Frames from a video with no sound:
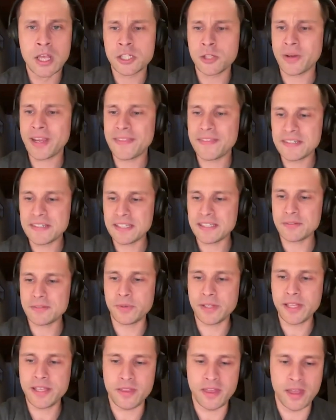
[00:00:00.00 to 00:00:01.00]
So again, this is
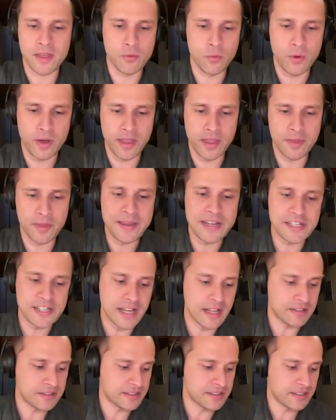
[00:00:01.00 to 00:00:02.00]
really one of the main
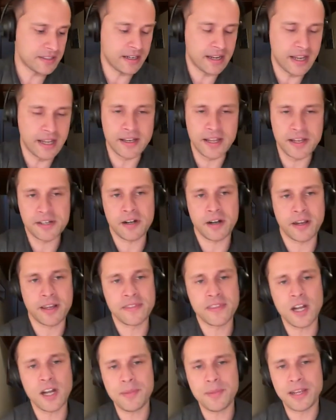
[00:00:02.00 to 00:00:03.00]
challenges in
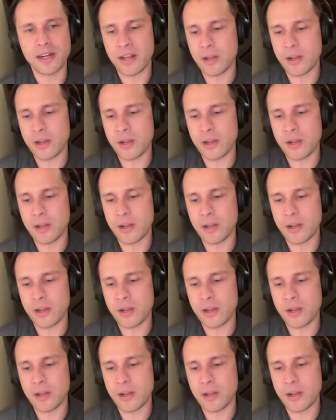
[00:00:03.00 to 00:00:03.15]
targeted therapy.